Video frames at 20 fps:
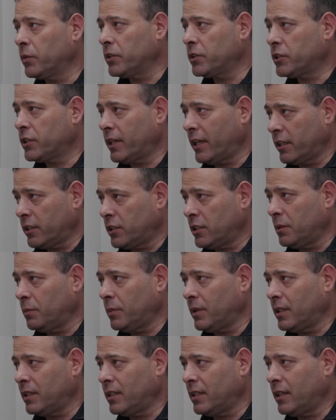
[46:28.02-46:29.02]
with
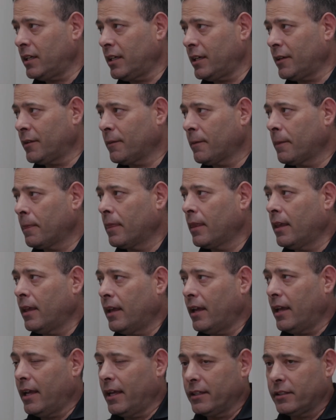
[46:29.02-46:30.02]
ChatGPT
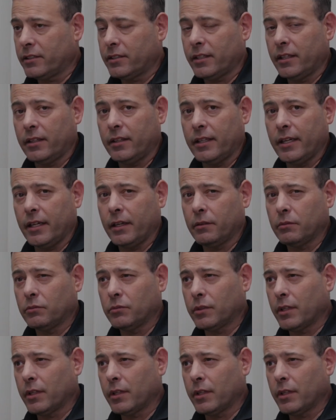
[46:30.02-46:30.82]
and said they